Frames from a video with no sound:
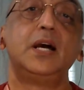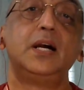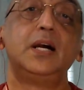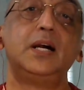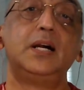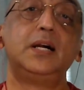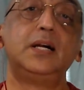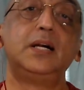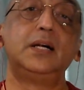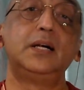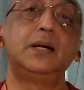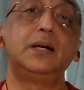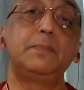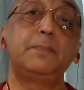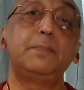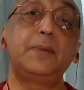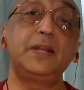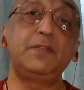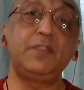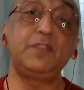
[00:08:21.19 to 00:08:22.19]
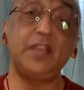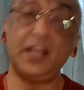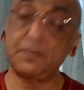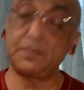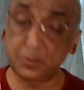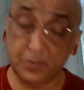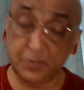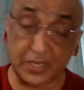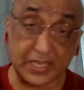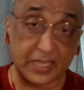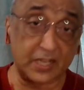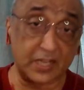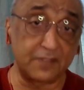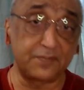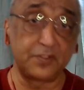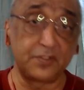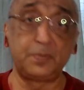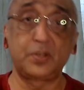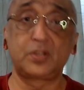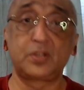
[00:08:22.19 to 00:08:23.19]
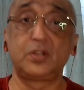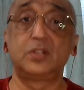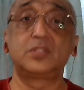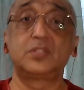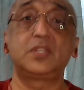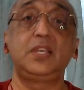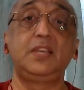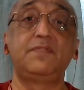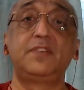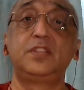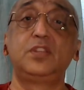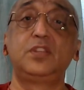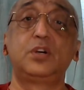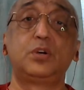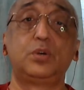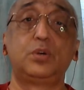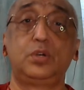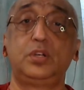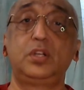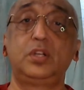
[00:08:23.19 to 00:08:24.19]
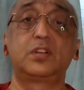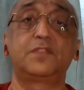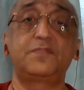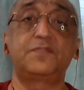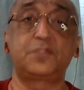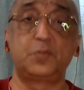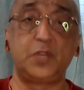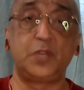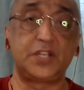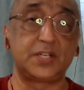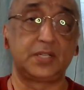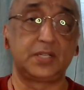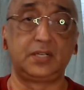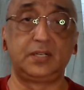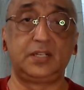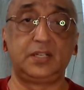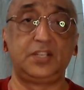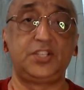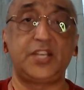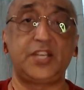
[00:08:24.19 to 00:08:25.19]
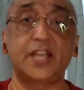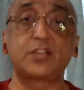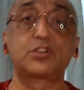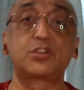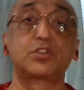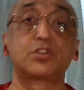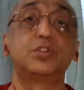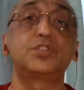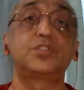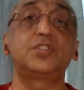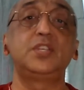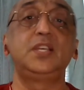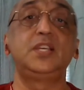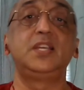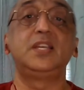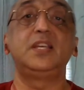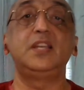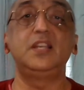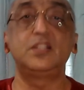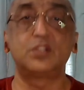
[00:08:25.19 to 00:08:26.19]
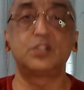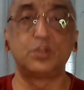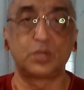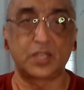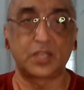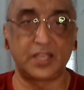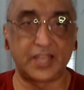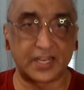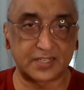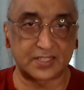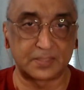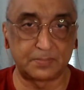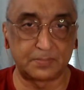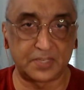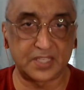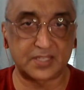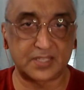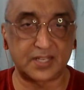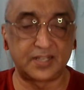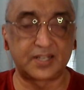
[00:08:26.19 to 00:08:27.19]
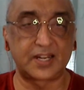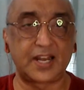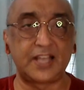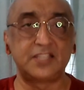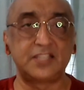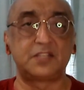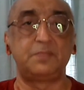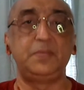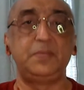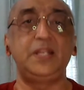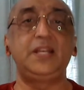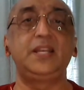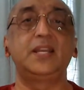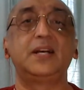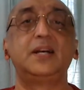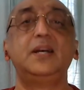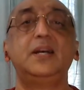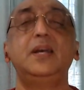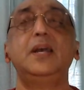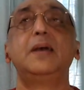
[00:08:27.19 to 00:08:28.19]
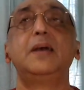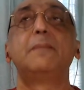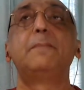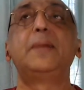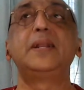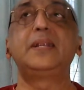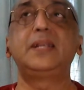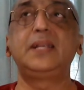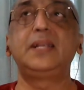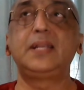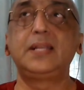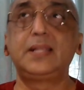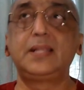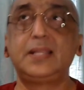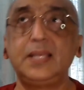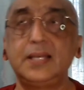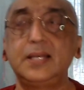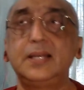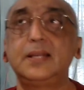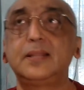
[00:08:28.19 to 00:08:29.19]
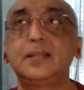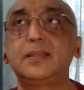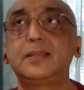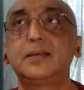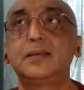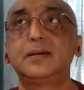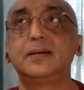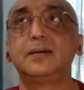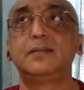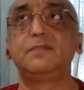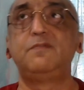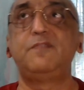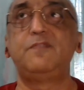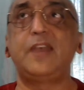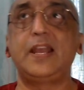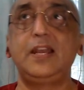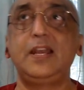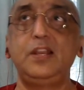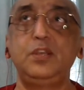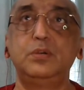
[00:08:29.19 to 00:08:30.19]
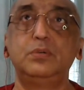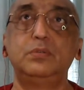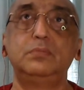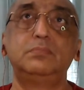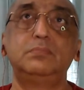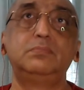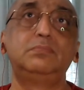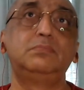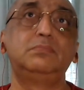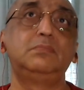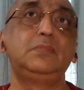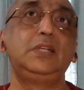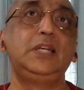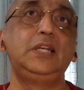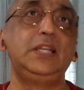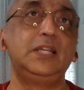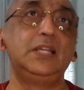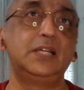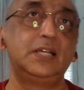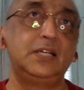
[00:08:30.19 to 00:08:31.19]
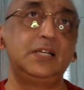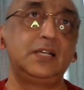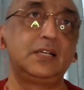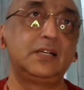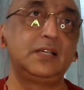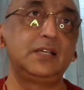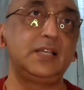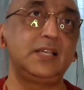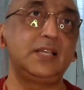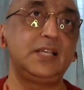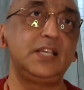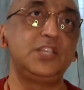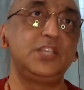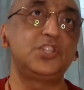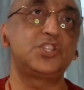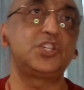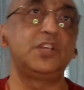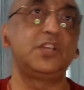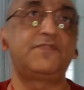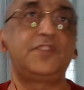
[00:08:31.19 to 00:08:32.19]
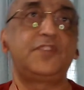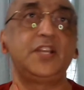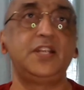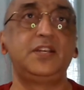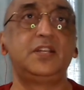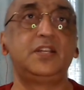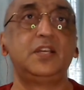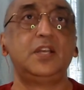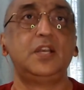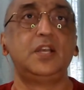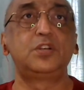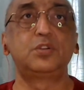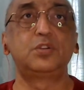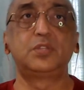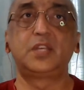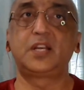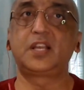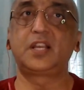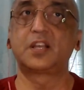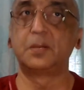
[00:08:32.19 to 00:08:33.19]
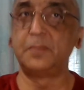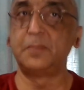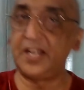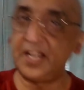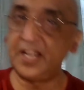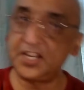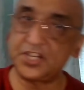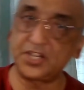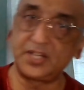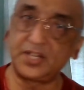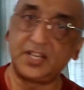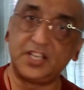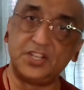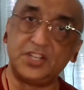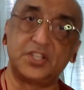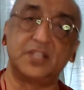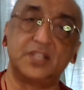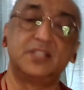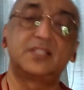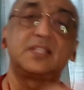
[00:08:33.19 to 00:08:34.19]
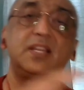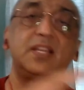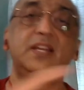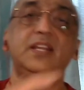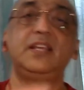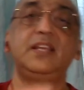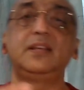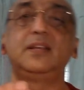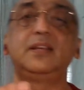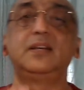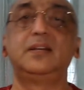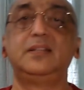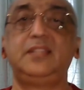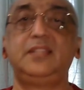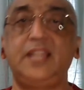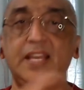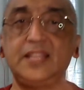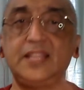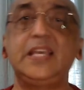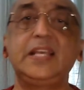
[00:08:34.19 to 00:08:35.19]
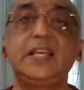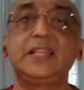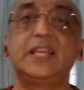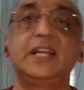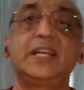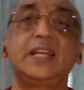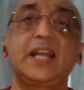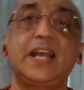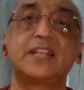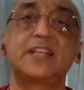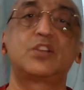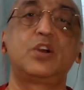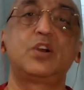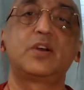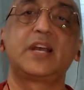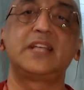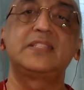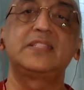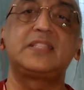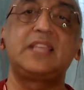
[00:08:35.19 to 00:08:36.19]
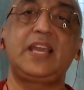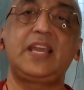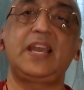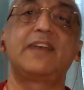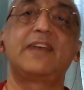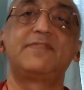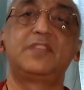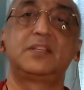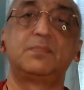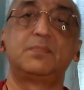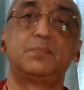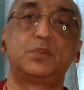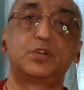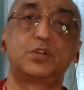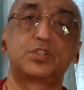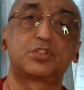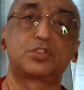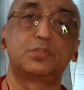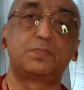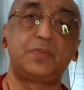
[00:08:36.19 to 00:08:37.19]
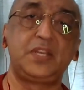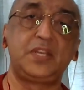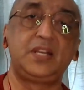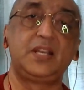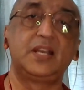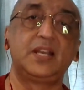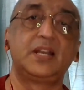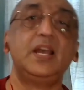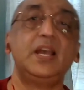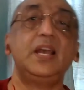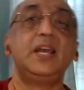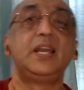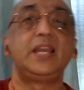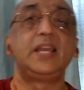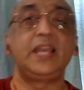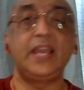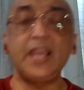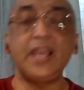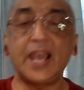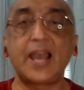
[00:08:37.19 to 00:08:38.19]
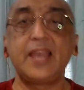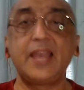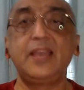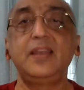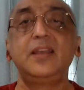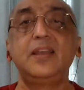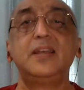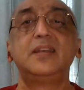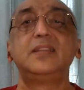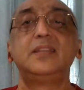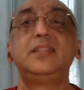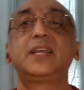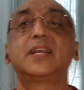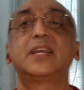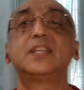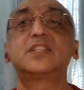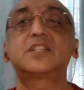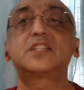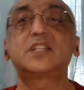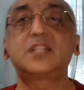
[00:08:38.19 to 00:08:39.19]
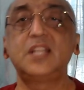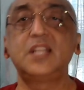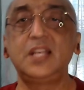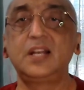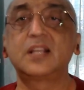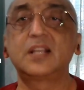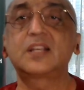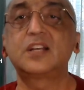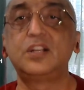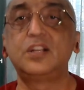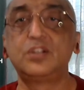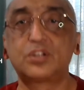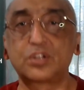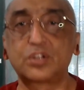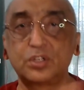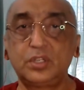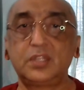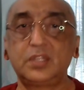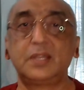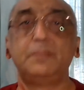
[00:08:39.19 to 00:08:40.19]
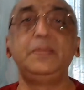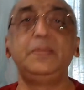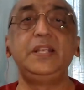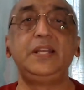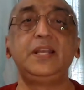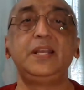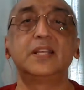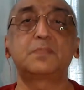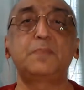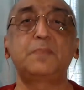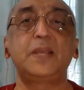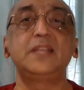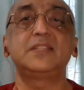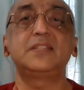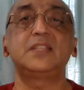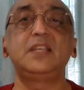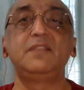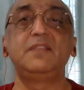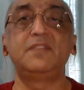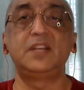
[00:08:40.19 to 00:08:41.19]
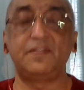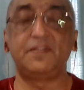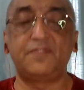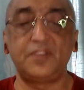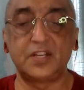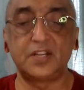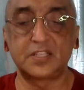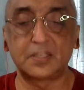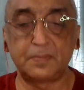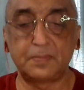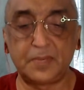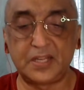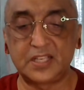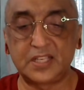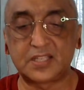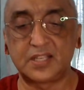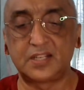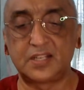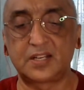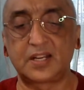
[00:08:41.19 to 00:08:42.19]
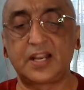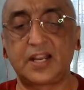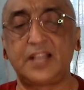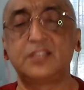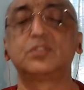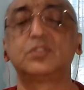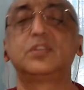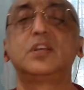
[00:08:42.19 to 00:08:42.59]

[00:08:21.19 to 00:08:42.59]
But we have to be careful, because even the owner of Twitter, Jack Dorsey, is looking at some decentralized media, but there, the value layer is shifting to the recommendation engines, and they think that as long as they have the most superior AI, they can still control the media space, even if it is a bit decentralized.